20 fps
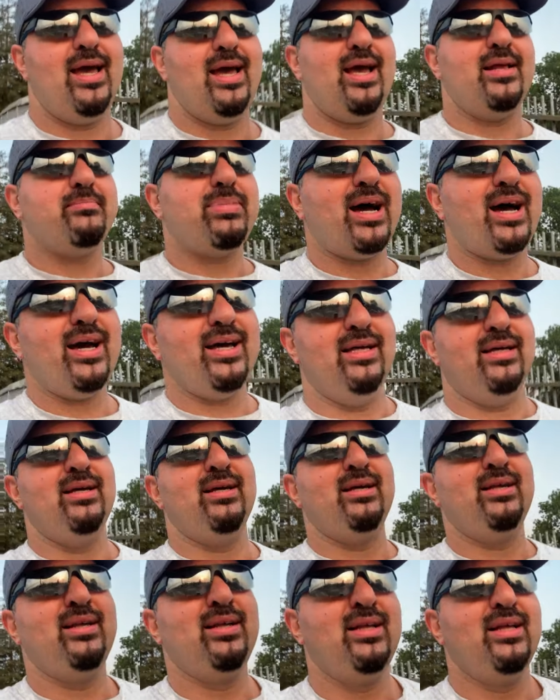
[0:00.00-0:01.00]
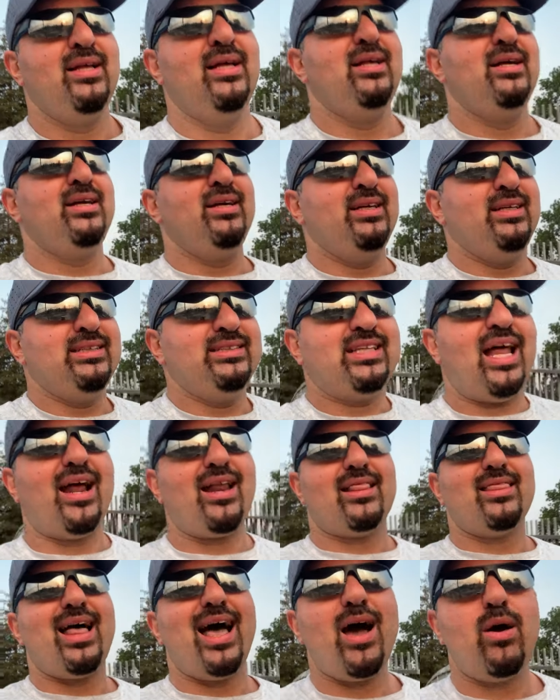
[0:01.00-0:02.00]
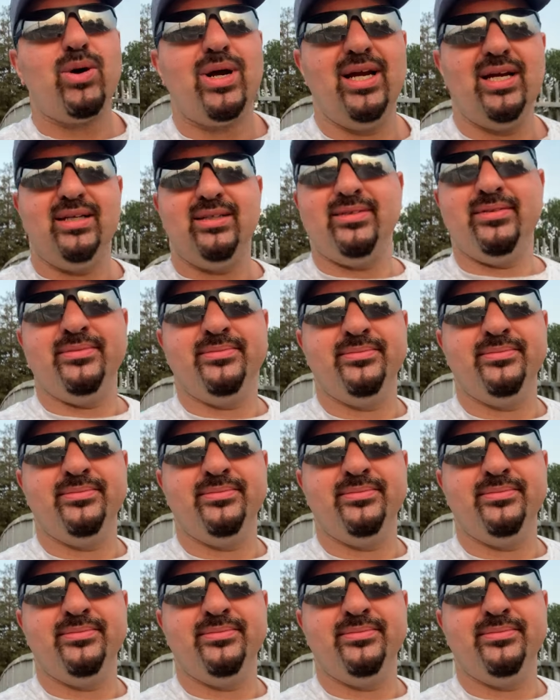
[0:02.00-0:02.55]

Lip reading: and by not allowing